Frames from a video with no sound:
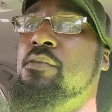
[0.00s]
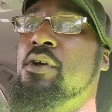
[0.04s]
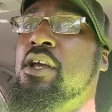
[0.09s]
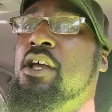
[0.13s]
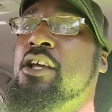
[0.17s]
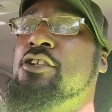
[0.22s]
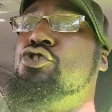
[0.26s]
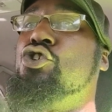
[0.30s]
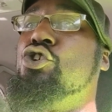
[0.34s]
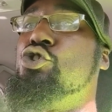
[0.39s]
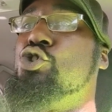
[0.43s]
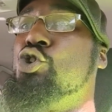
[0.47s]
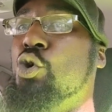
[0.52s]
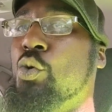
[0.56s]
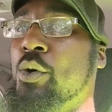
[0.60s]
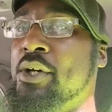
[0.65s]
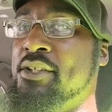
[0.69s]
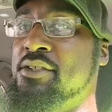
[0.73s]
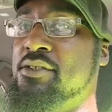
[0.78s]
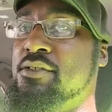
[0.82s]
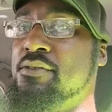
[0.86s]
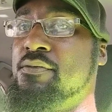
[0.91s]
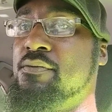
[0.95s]
It's a
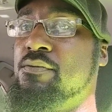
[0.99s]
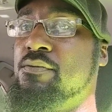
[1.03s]
choice,